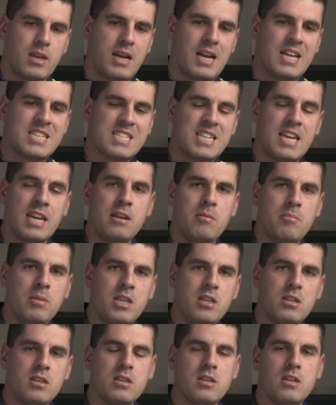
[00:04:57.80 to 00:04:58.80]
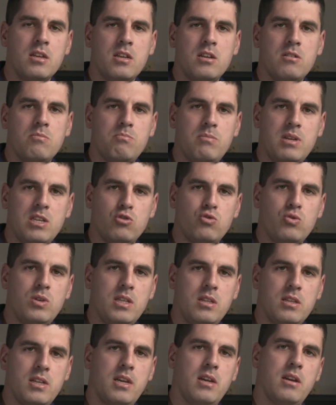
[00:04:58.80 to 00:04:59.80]
assignment
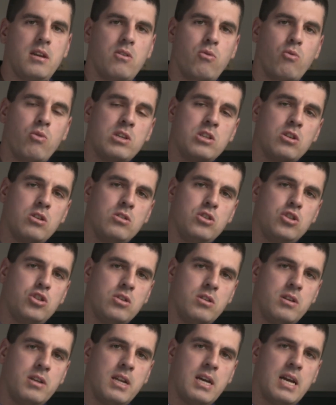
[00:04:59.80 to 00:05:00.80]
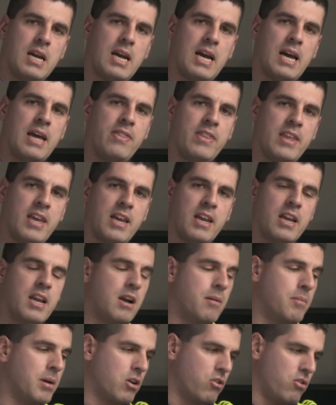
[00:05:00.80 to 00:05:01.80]
between the resolution and the gamma